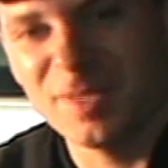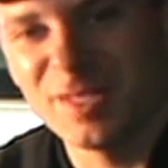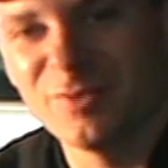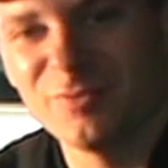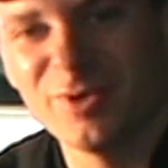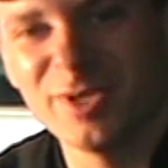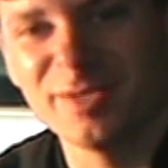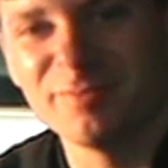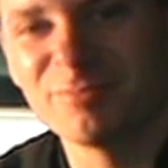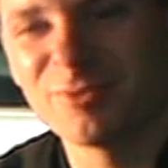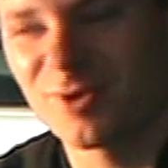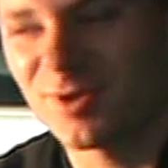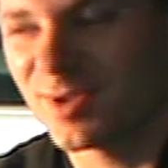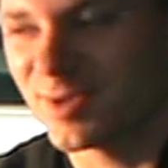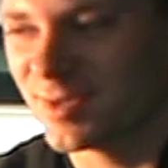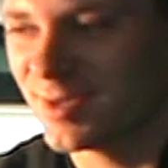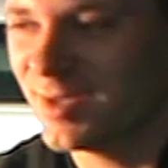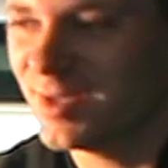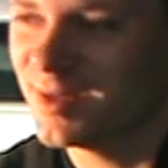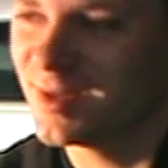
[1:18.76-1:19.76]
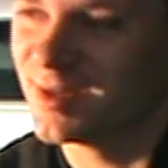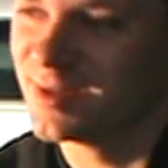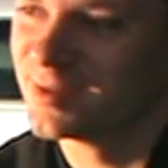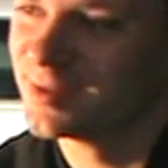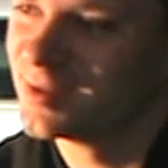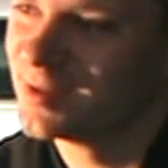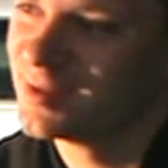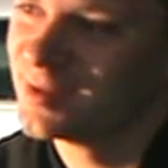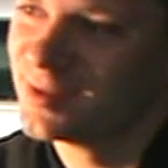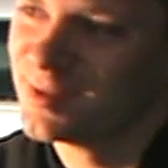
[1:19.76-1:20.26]
when he brought it in, I,
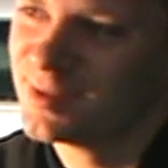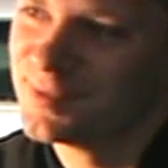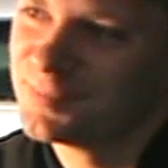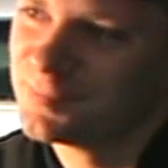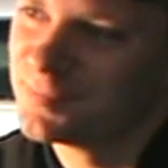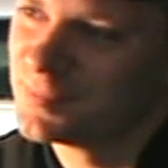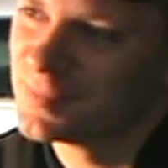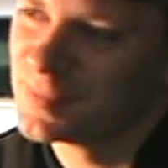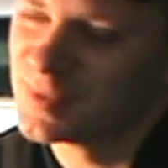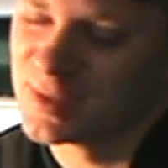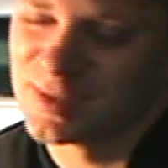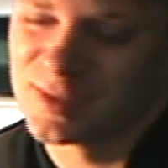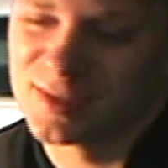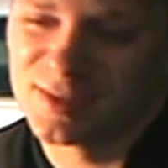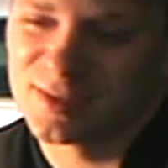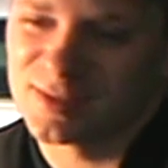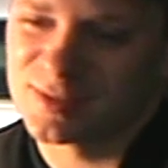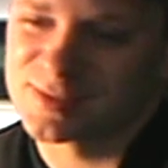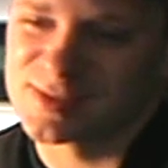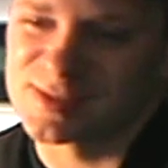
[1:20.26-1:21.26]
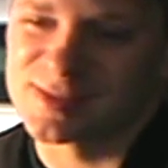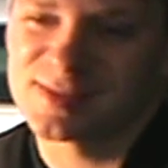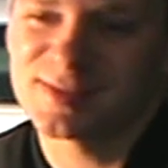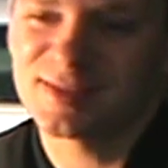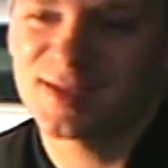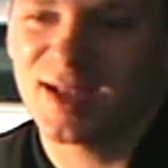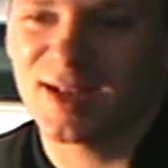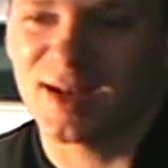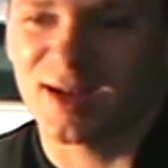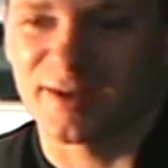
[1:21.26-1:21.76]
there's this
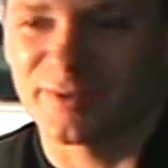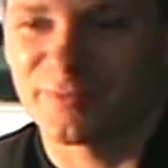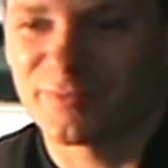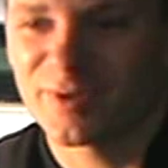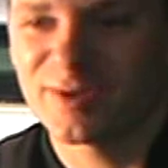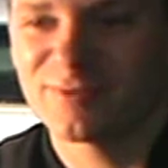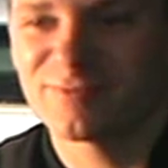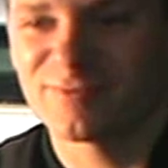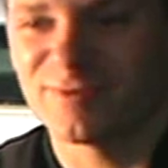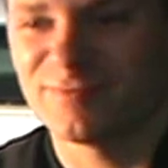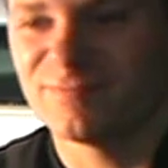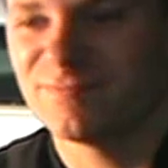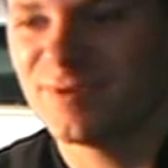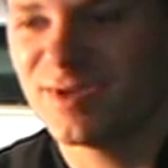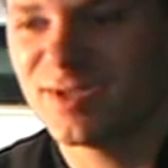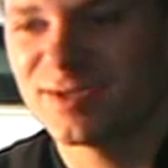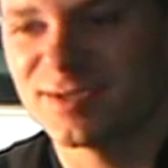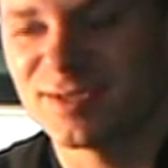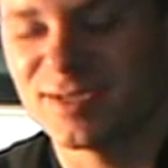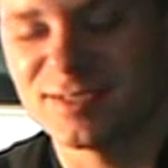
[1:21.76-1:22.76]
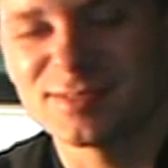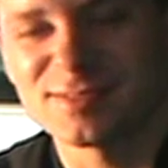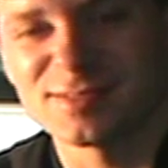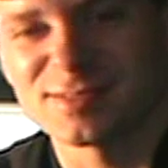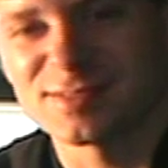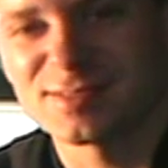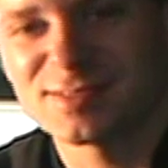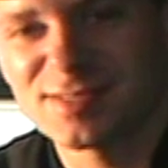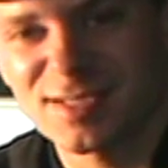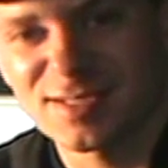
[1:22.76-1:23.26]
dent on the right front fender that
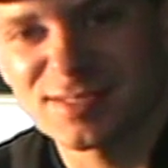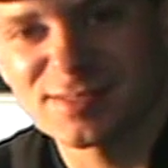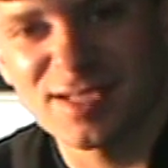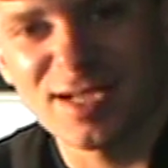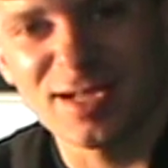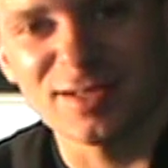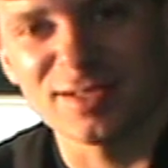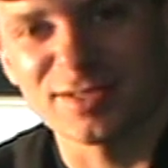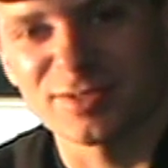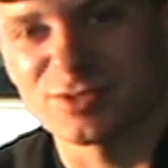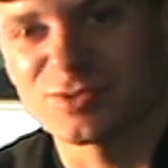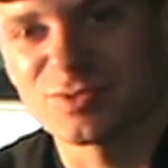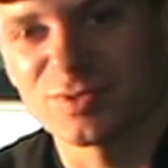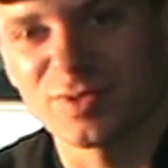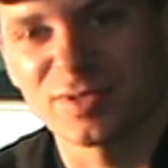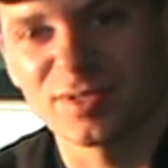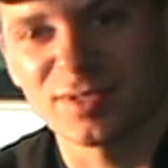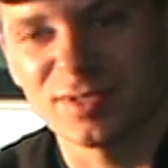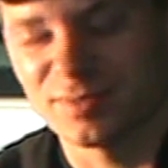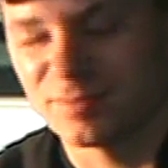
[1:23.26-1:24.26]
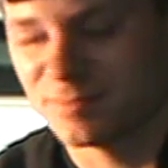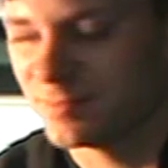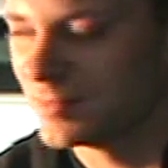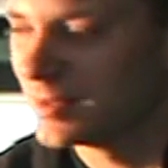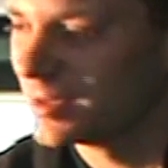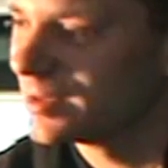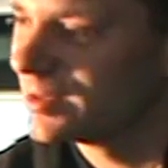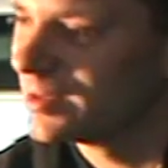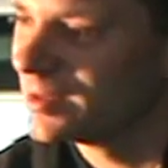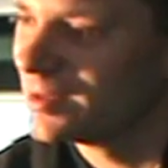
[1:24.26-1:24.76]
just sticks out like a sore thumb.
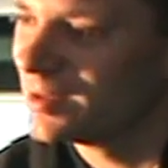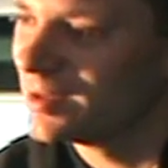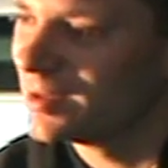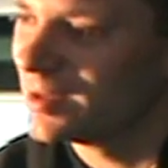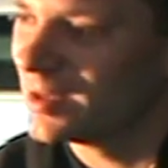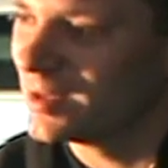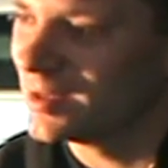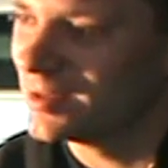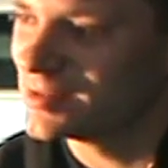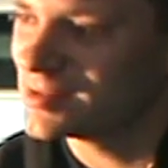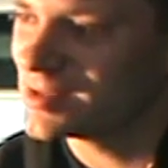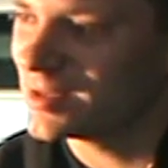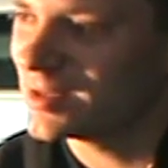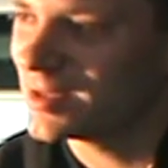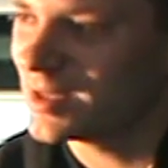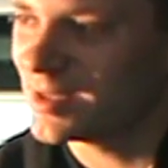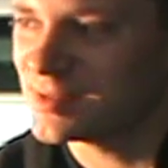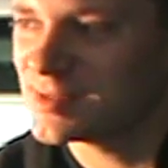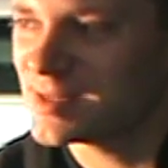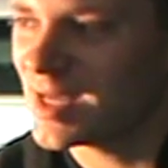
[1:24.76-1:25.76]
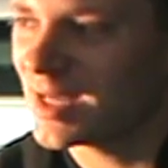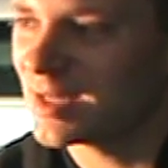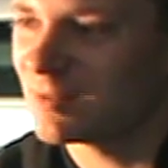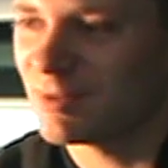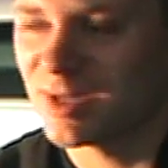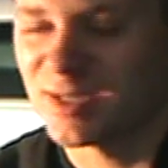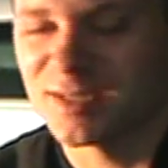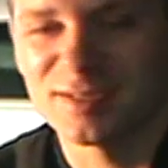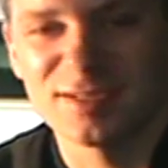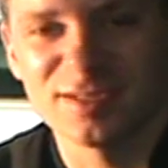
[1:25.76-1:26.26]
And he said he got tagged
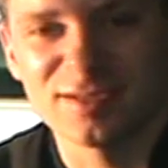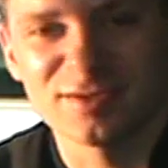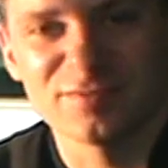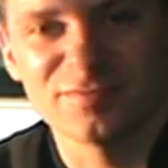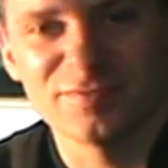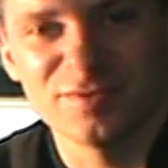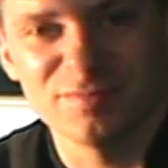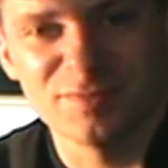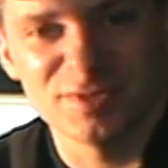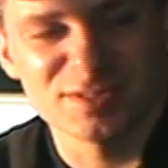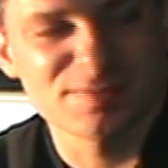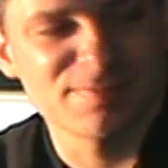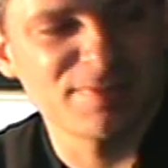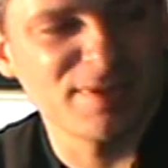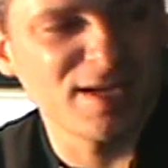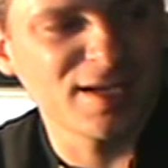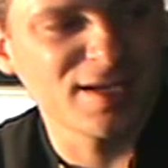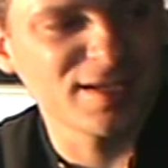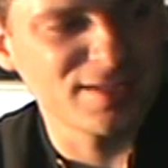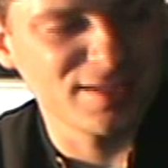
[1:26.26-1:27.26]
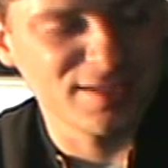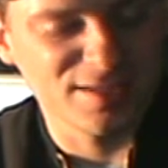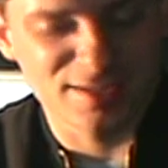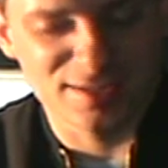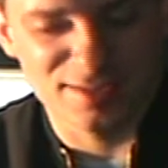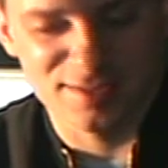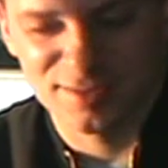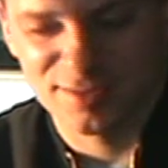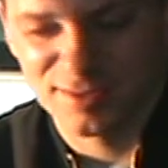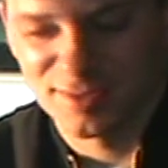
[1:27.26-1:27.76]
by a deer a few months back, and
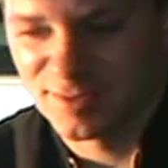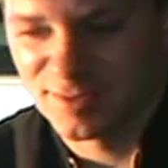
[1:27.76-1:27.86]
uh,